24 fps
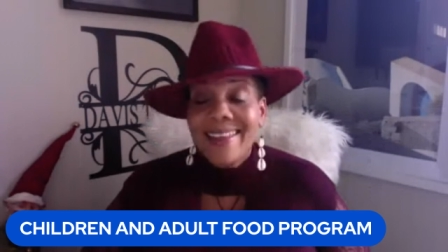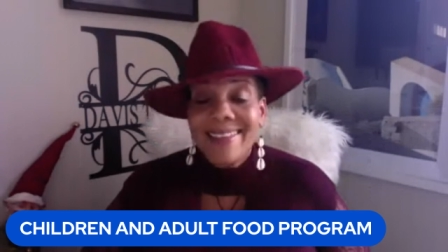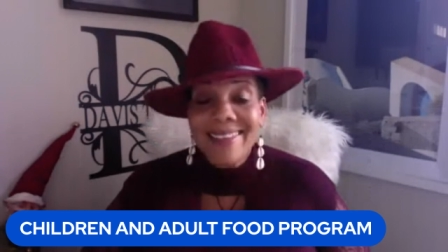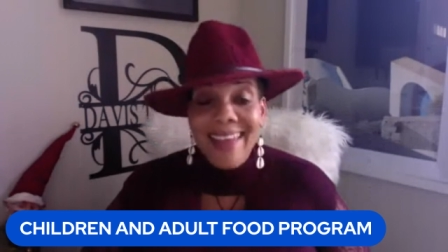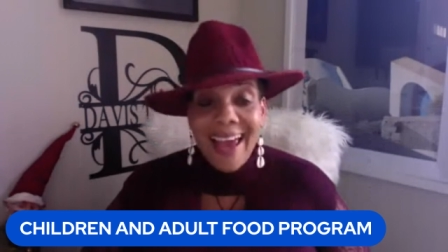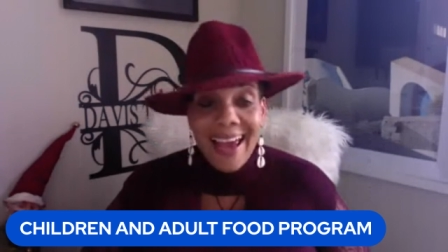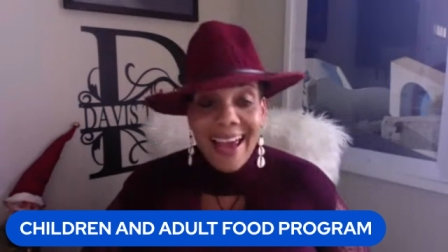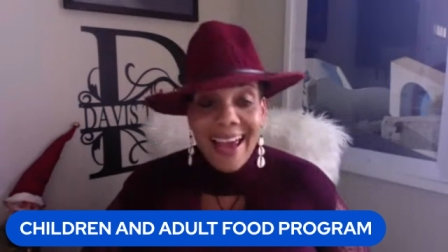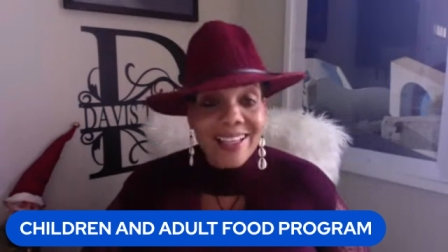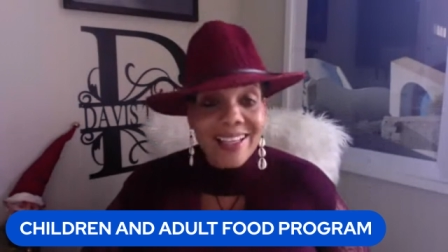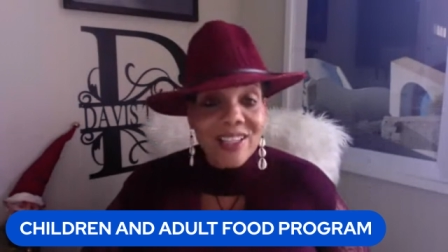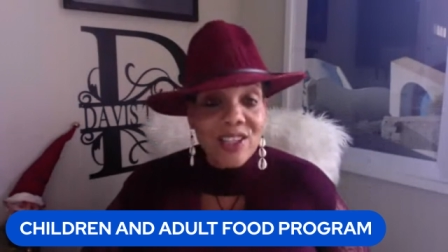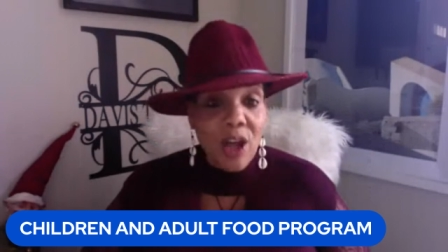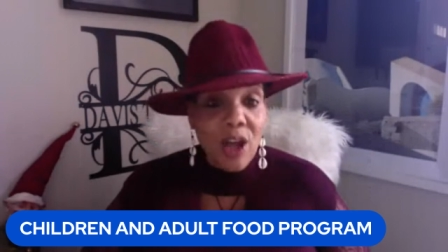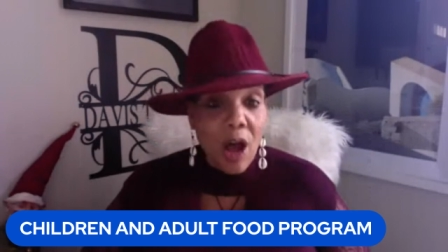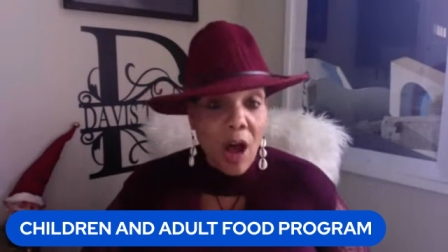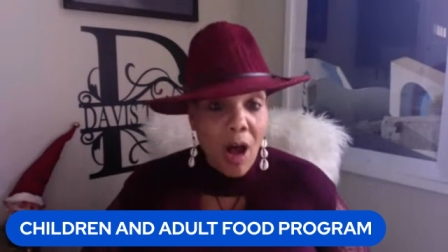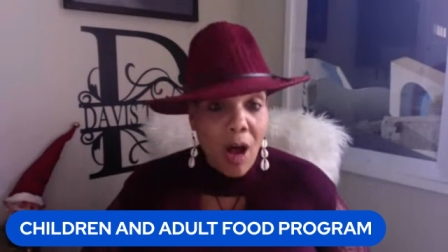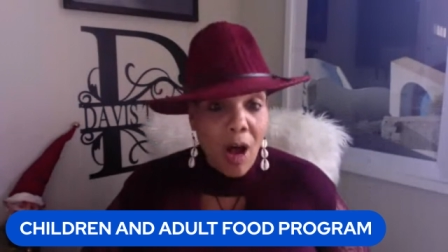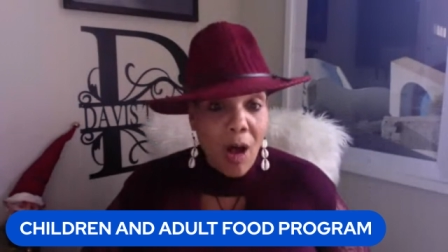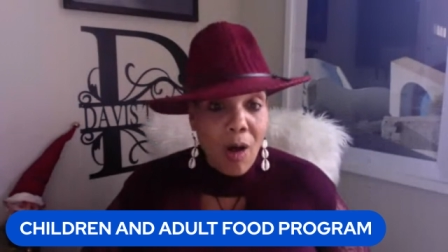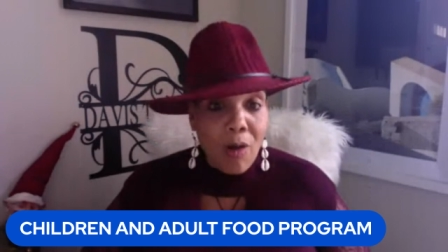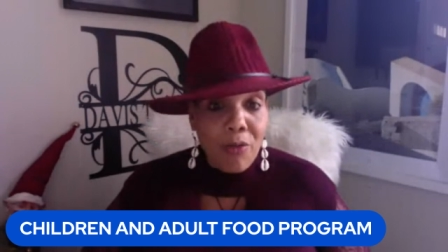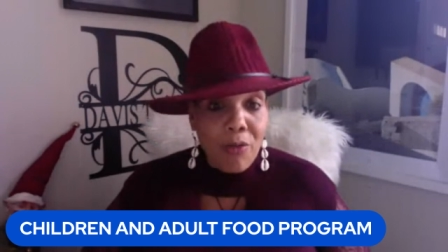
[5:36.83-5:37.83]
That is
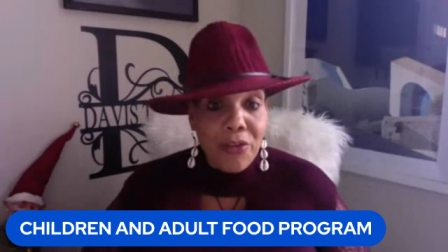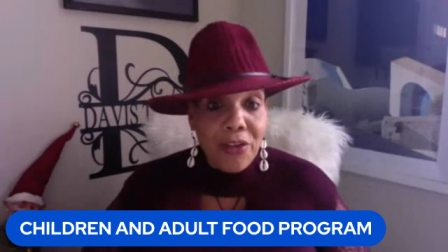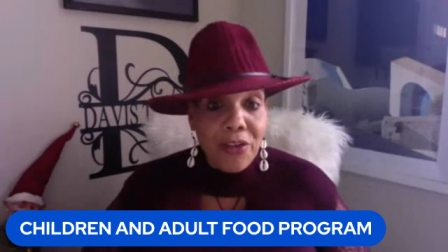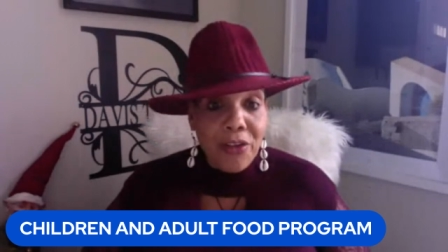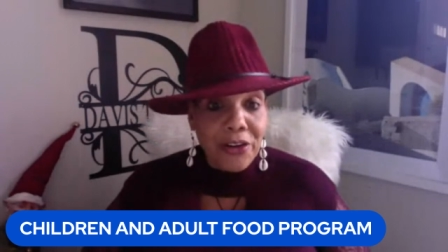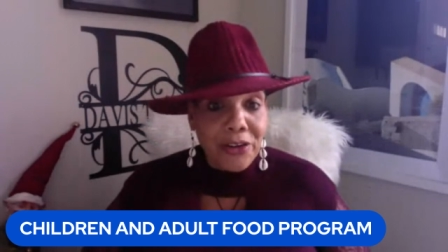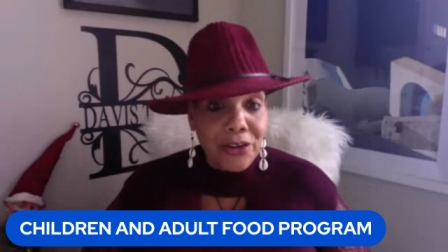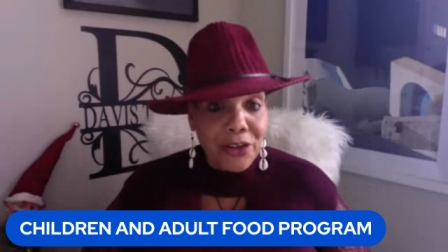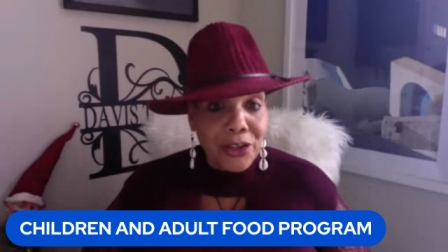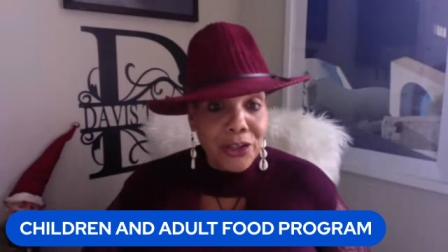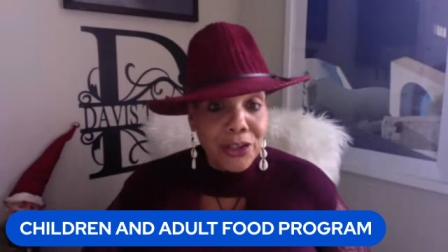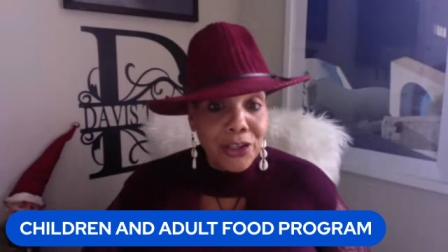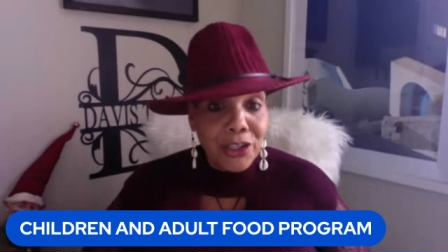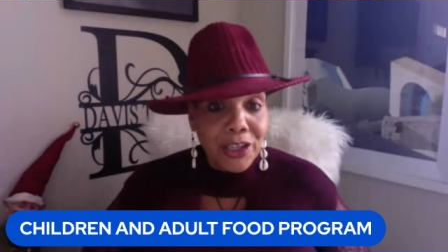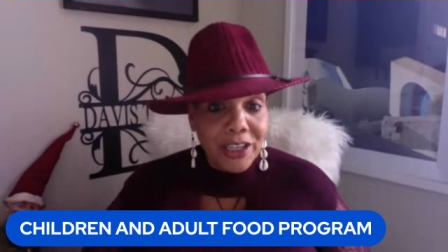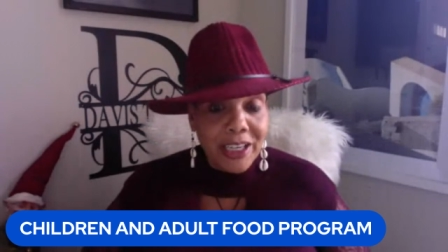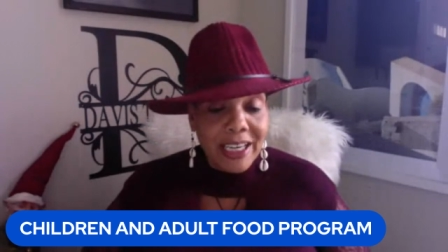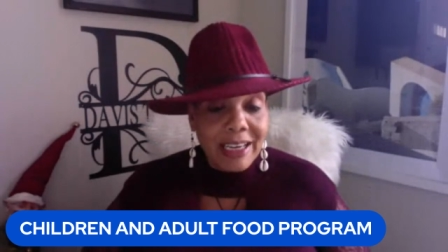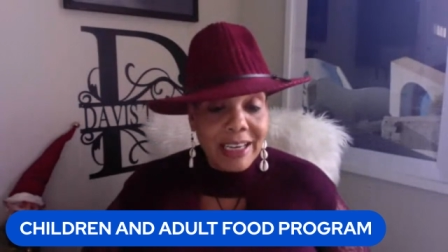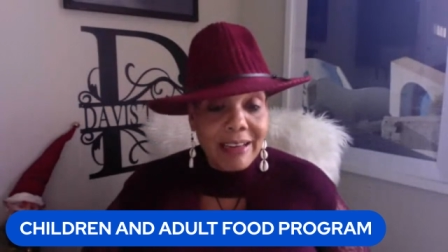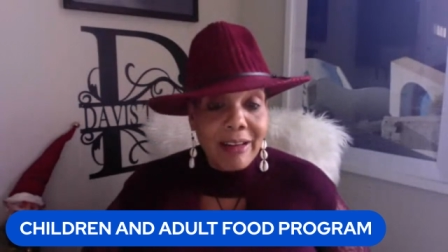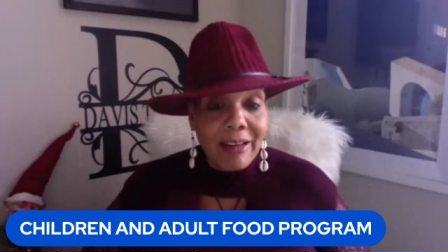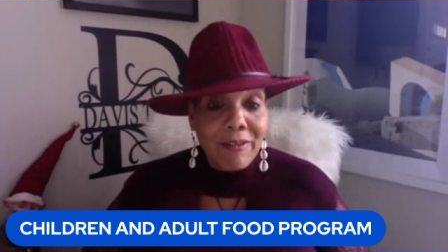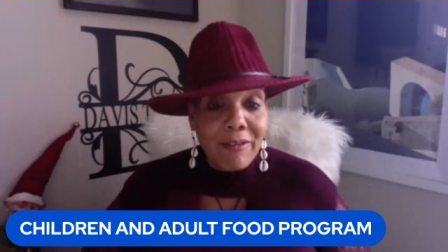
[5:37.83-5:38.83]
all they're
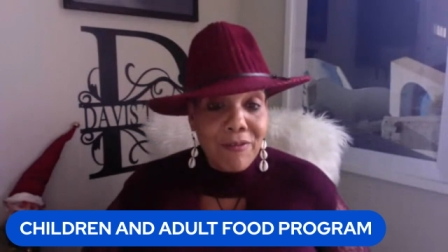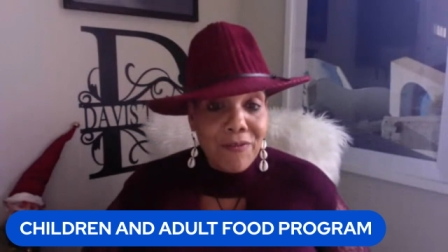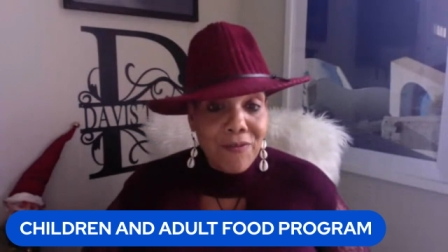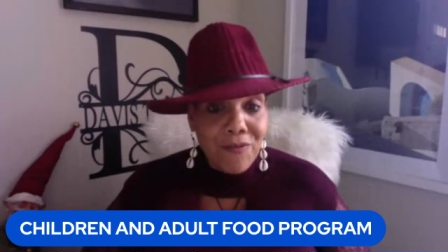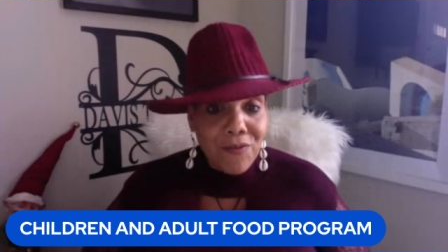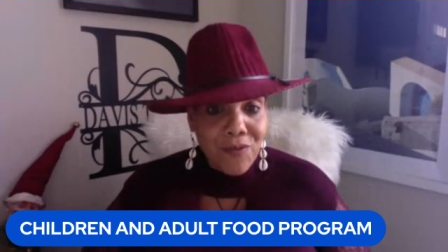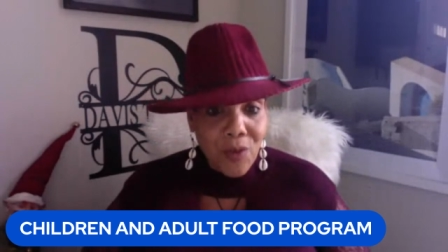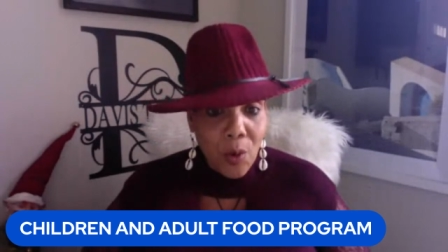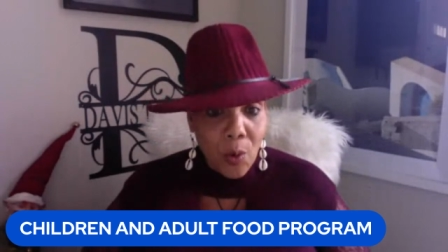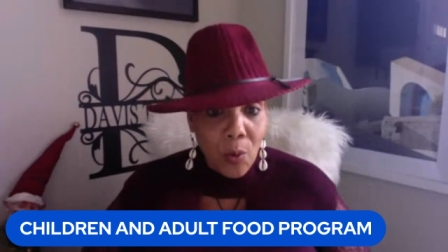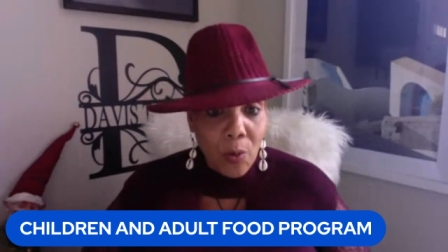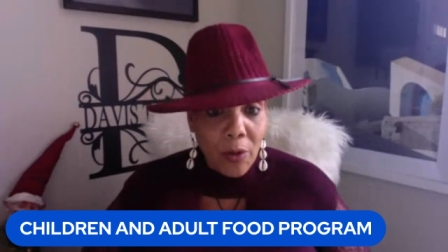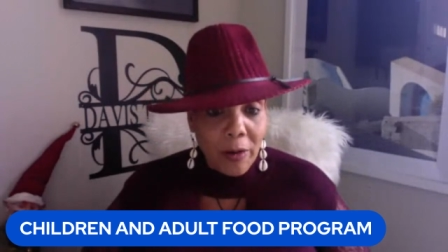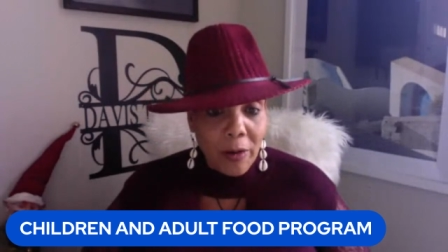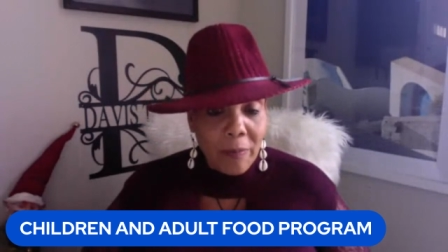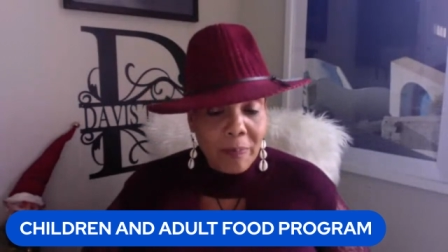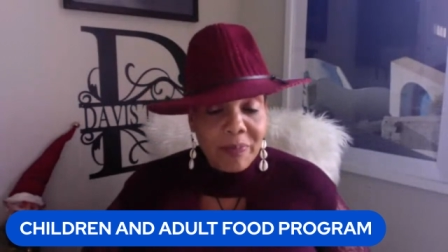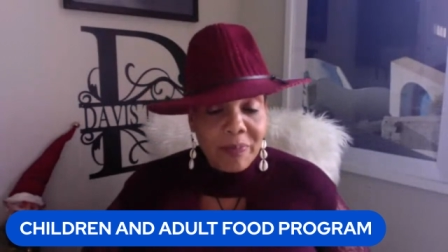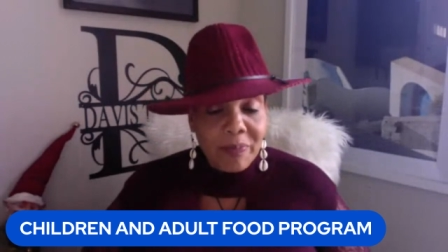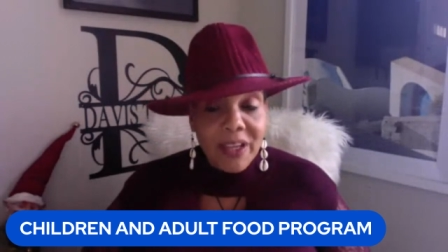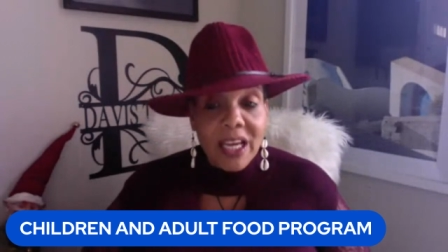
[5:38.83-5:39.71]
looking for.